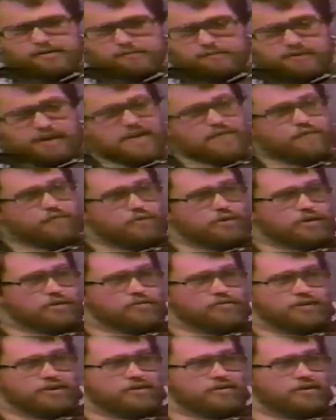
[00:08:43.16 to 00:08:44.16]
We have
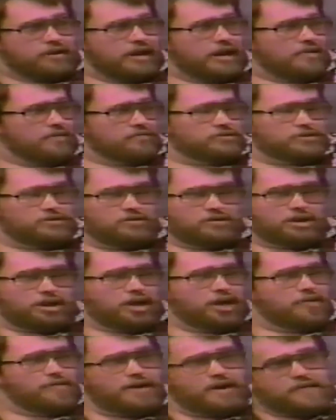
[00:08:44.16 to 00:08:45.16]
workers here now who still
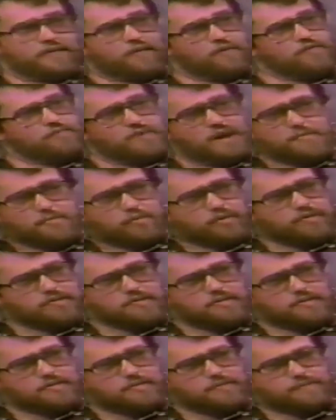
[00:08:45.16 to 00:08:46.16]
carry around those
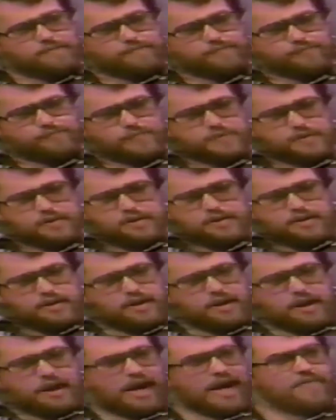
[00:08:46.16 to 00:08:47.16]
memories.
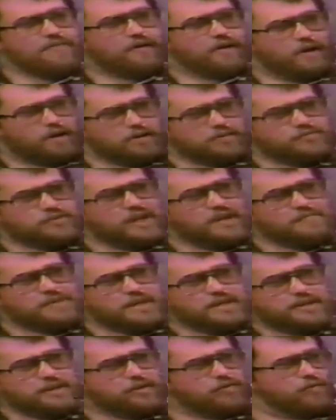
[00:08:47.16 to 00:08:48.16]
I have a hard time
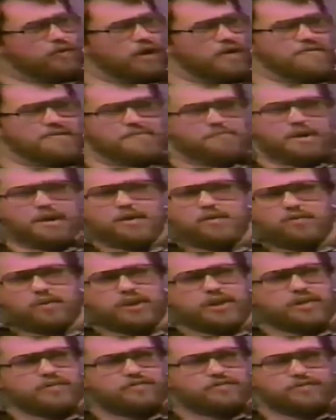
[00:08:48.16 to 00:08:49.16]
getting across that my
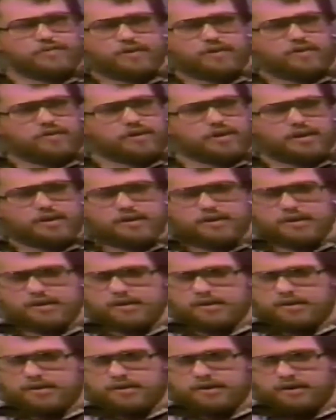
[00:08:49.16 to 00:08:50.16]
only concern
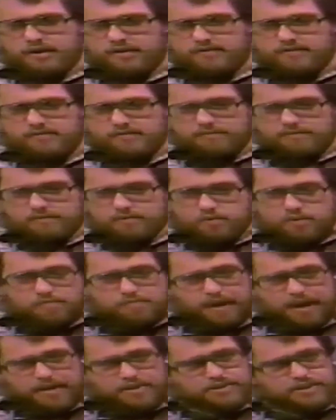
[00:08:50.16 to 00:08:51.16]
is doing
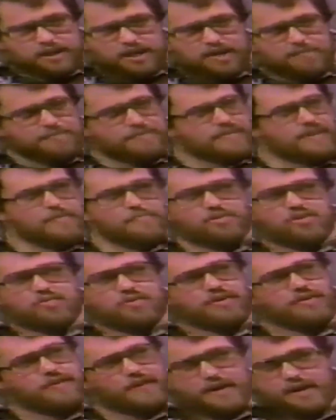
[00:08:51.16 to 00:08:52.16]
my job and them
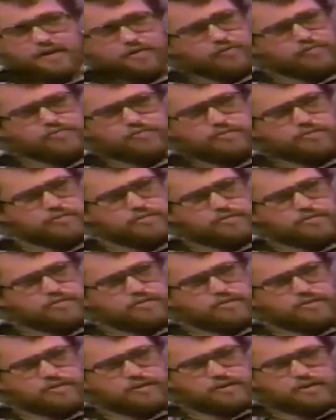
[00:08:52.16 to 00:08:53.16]
doing theirs.
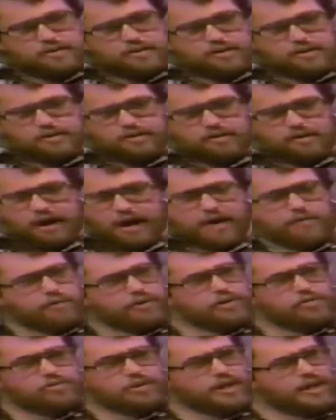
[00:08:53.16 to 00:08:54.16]
You know, I
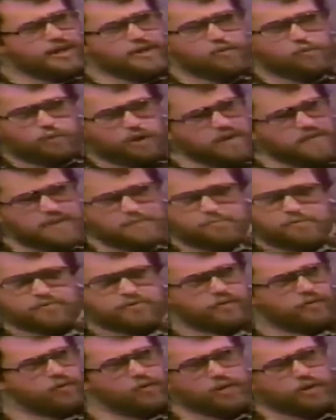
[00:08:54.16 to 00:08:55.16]
really don't care where they put
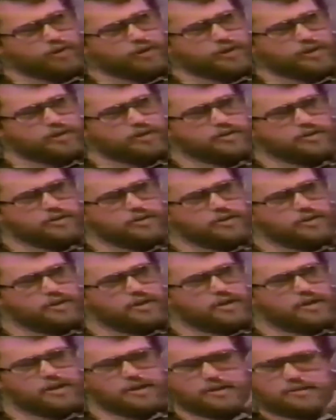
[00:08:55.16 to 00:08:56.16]
their loyalty.
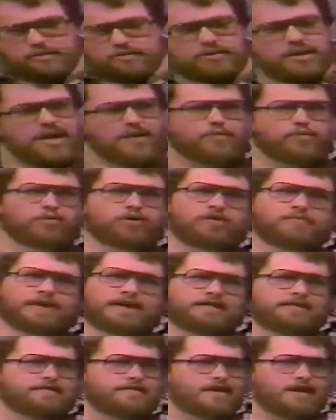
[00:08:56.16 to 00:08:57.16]
You can't rule a
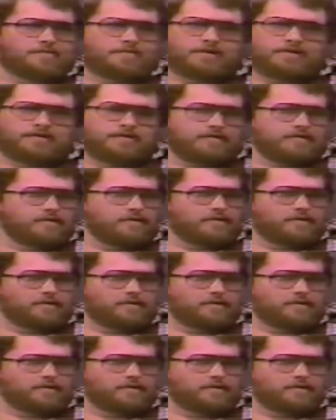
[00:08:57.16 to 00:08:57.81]
man's sentiments.